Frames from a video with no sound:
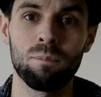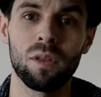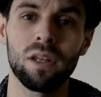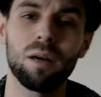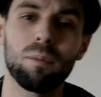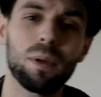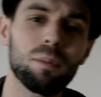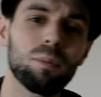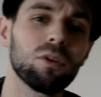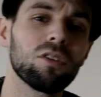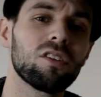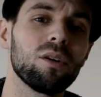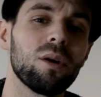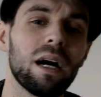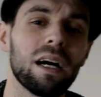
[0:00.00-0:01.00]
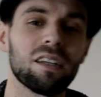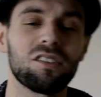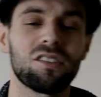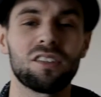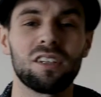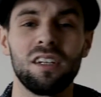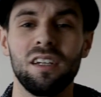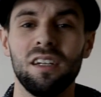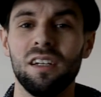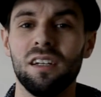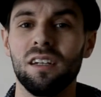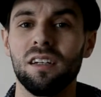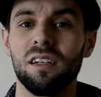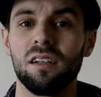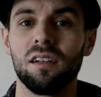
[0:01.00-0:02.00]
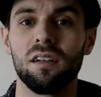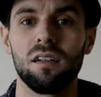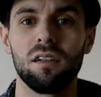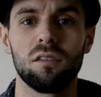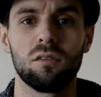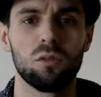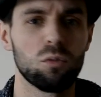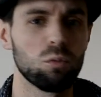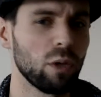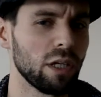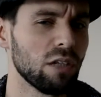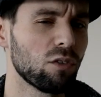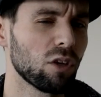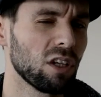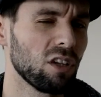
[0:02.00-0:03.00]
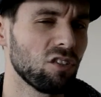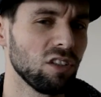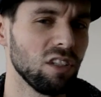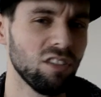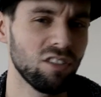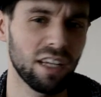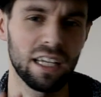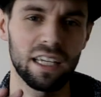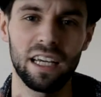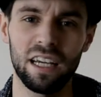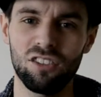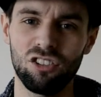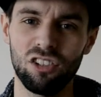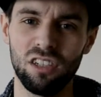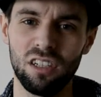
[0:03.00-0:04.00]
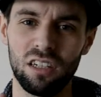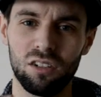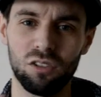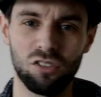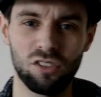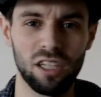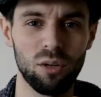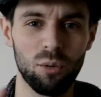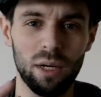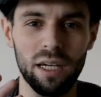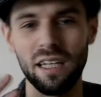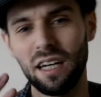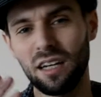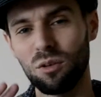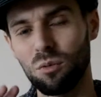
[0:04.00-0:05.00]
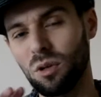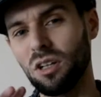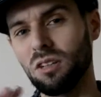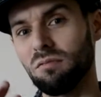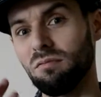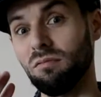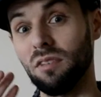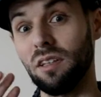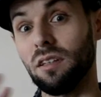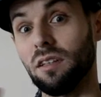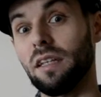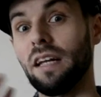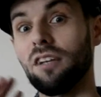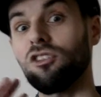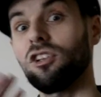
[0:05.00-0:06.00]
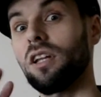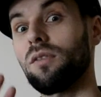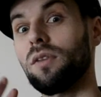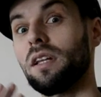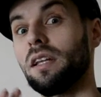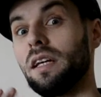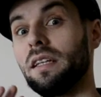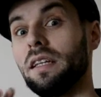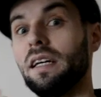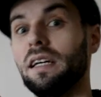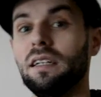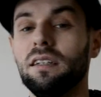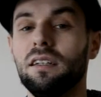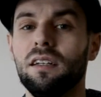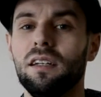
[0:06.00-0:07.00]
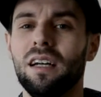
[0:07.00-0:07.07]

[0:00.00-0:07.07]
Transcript: Now people do ask, wait, you've got disease, can I catch it? I'll just stay away, I don't want to catch anything like that.